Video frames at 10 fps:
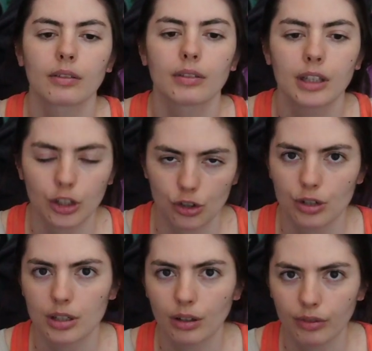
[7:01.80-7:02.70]
get
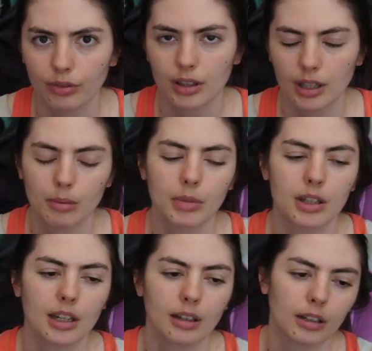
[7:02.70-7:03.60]
yourself in that
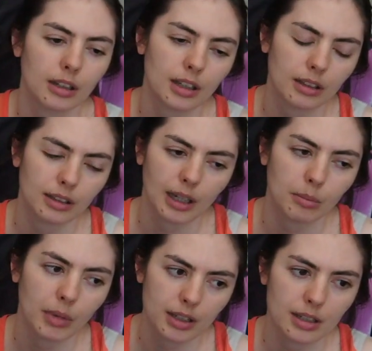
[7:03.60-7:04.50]
mentality and that
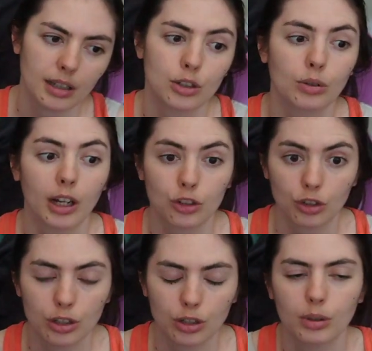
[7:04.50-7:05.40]
mindset to actually
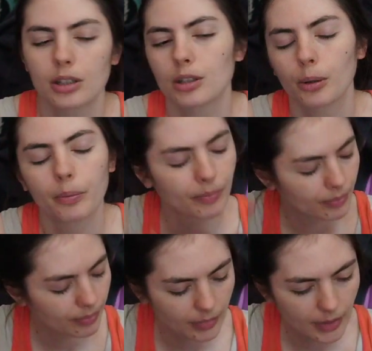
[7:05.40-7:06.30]
do it. So,
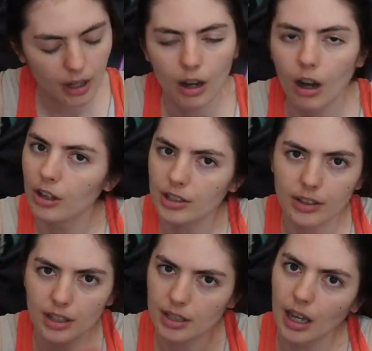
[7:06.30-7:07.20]
all out
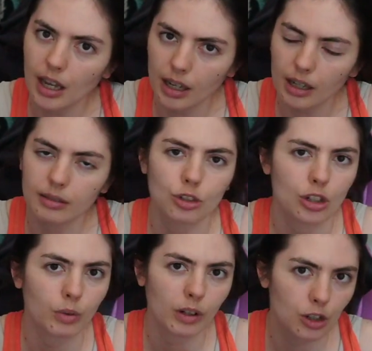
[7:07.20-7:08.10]
to say, just
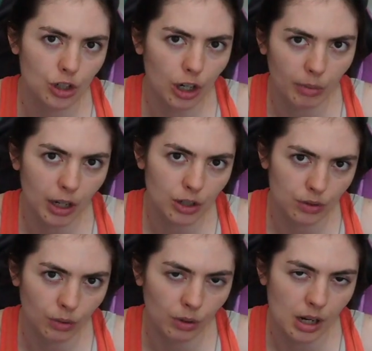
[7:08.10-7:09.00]
wanted to share my
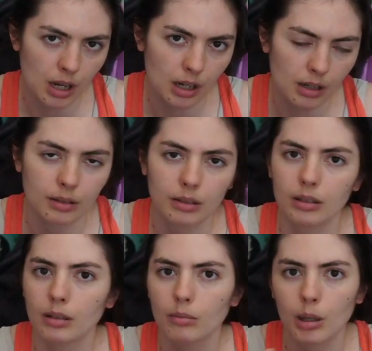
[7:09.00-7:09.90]
story.
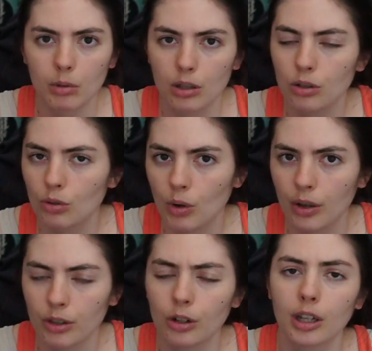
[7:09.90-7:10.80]
Maybe you out
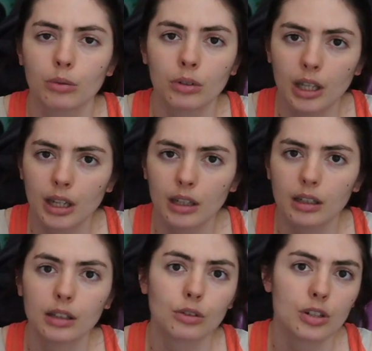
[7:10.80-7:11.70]
there can relate,
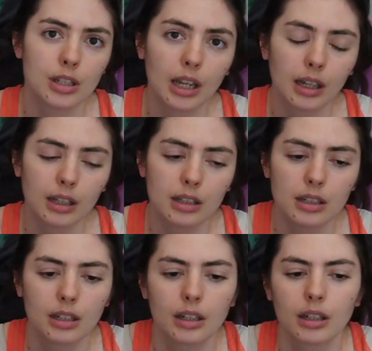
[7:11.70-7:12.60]
understand.
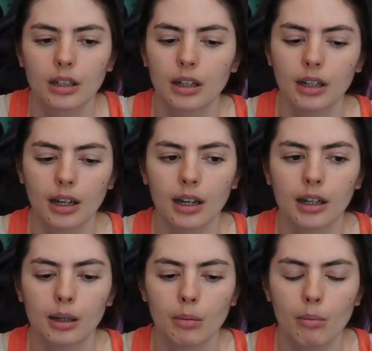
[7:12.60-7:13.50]

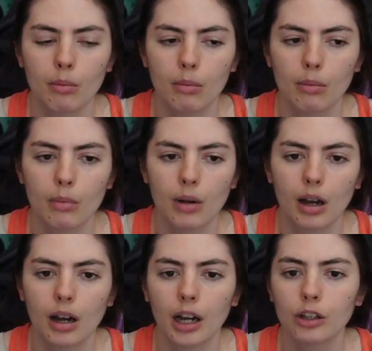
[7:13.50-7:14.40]
Um,
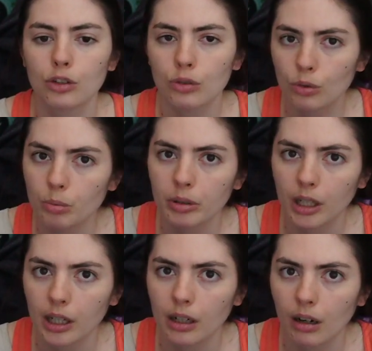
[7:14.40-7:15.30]
I do
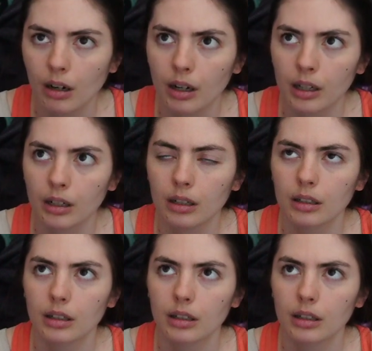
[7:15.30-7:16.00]
plan on